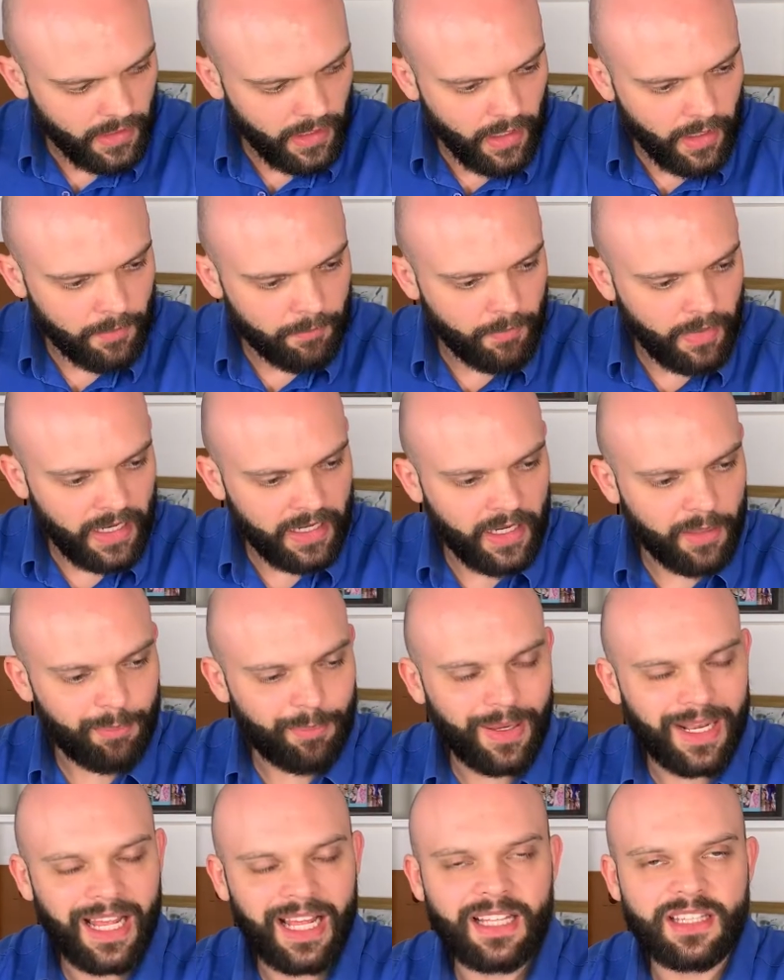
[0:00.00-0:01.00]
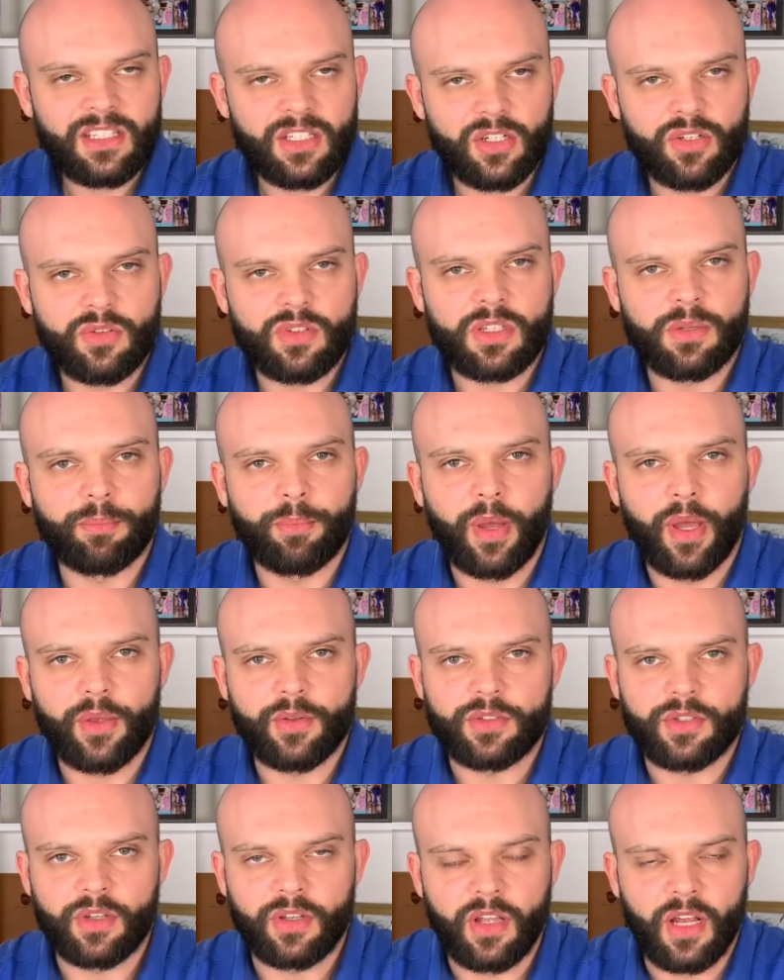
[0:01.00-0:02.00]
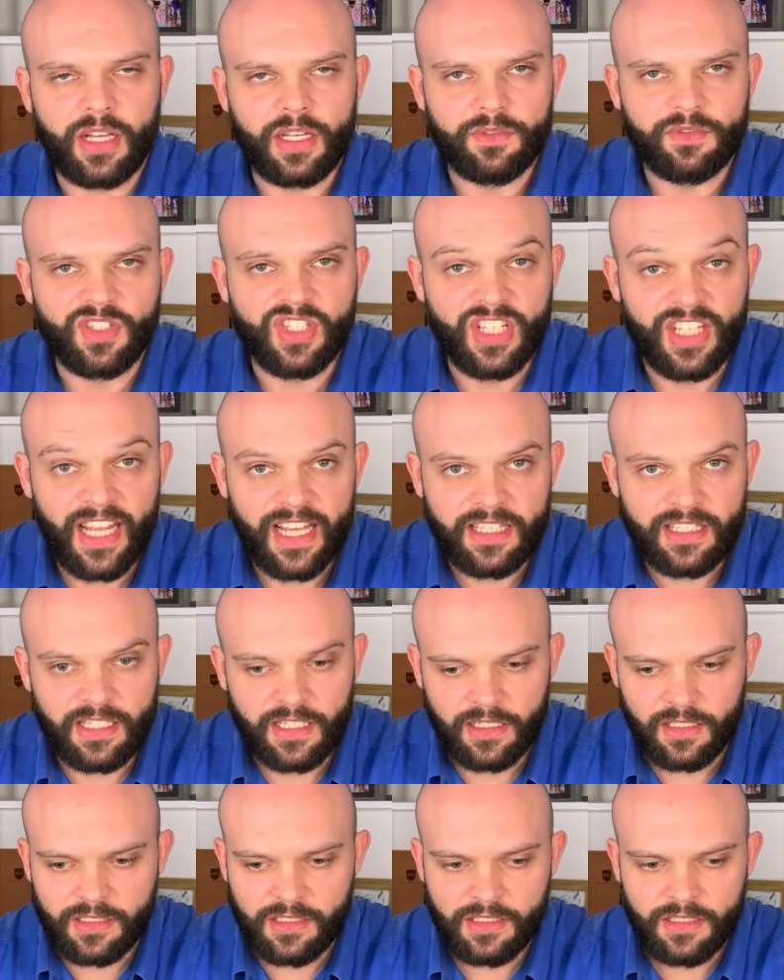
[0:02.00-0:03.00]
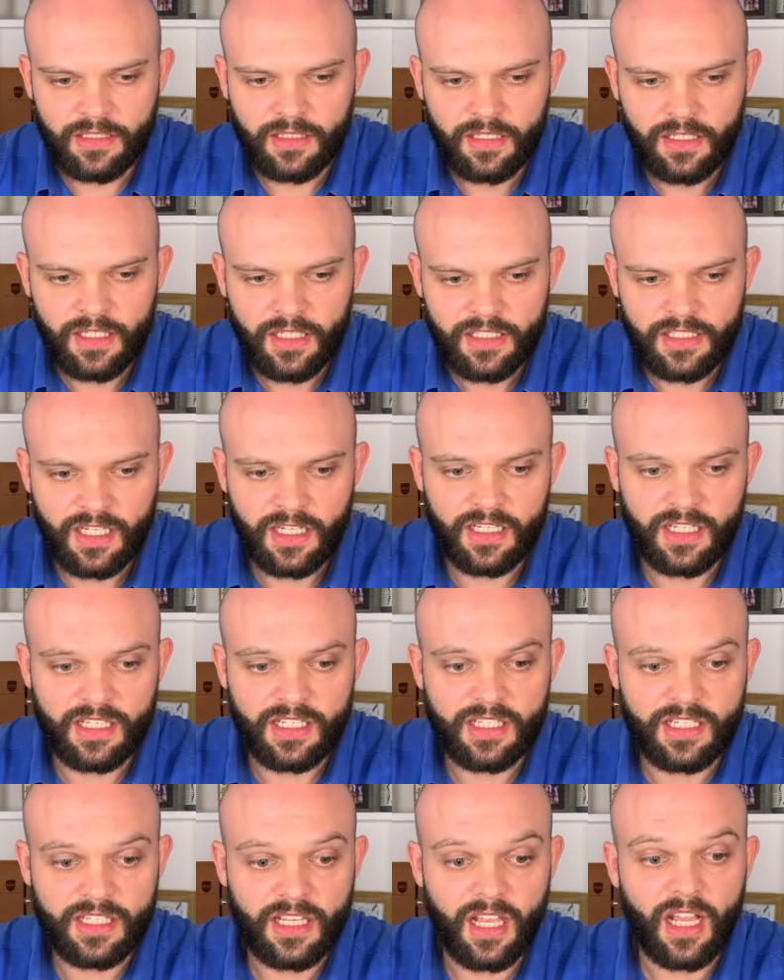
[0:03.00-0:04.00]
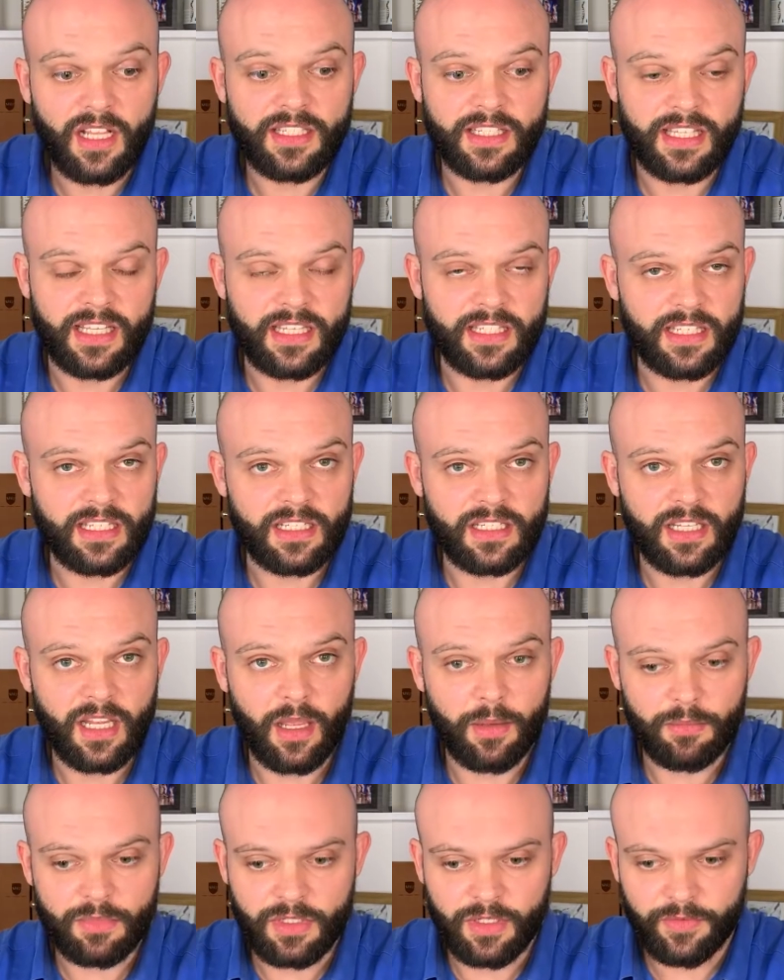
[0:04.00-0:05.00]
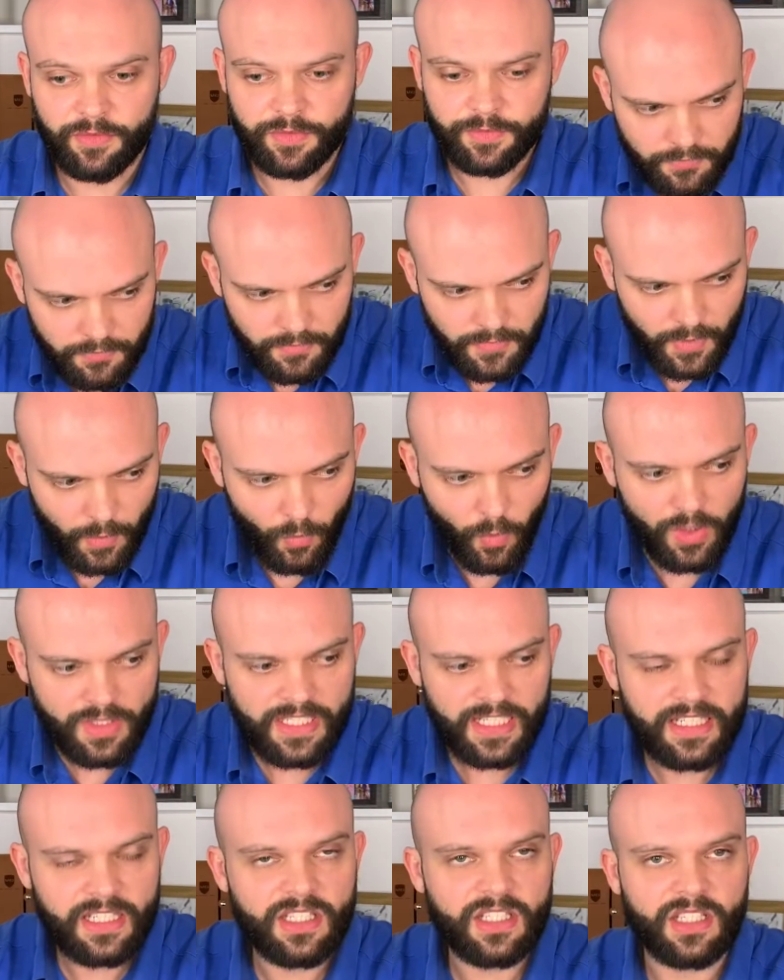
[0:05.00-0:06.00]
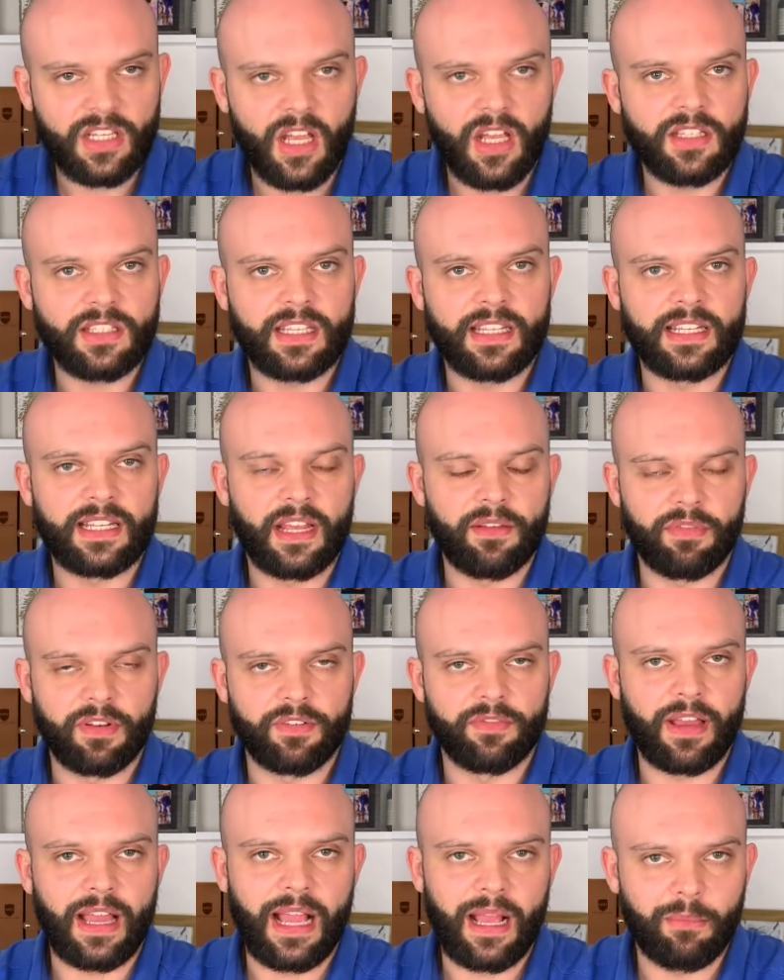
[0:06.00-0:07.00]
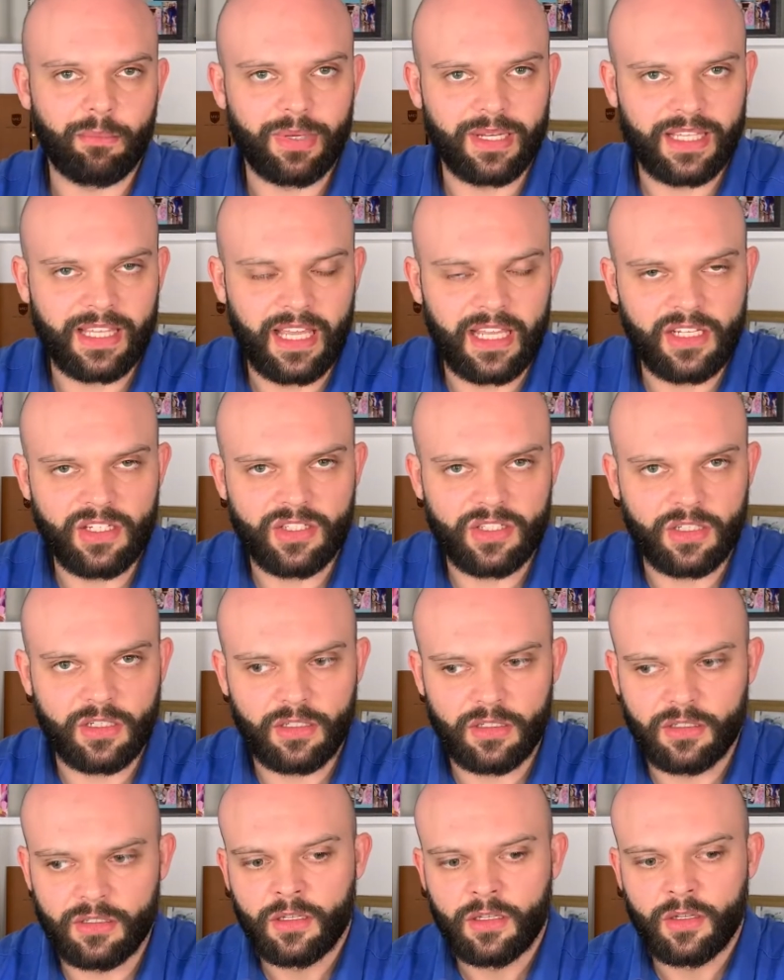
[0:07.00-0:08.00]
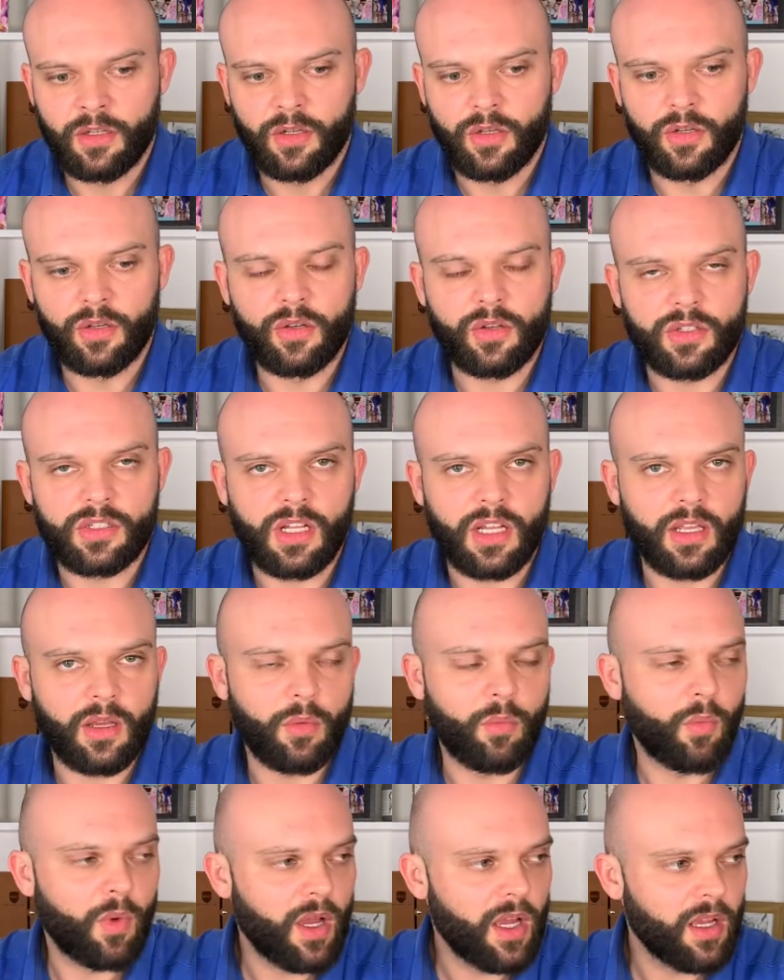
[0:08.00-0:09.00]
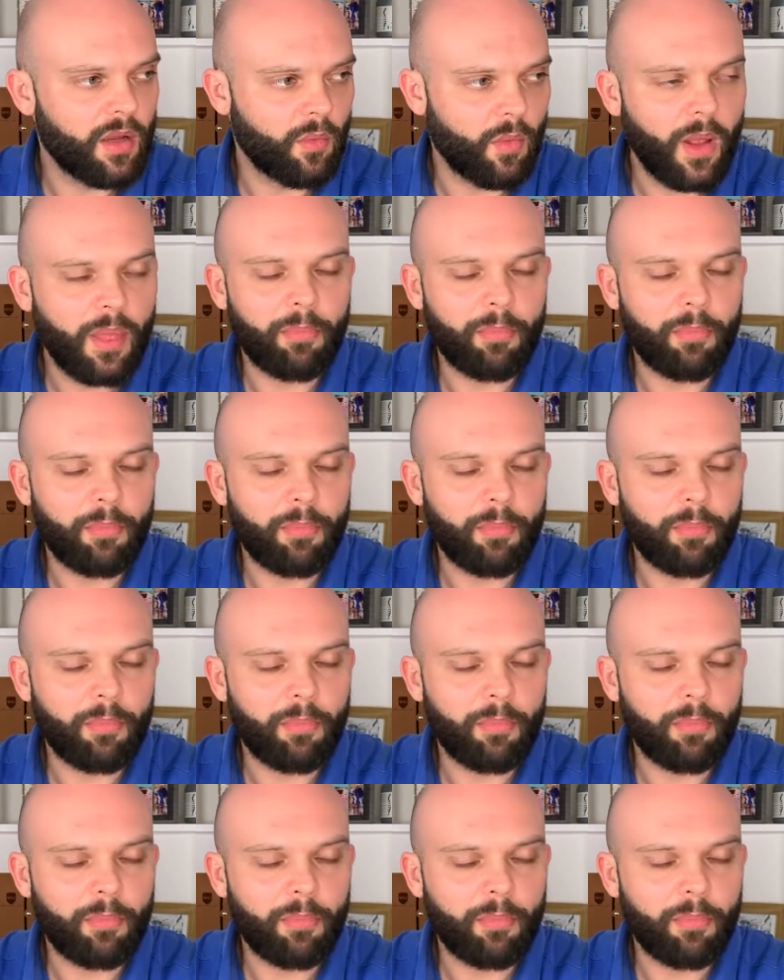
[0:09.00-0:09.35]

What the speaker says: And I plan to do some posts on kind of genetics to discuss this in terms of what a certain level of application looks like on one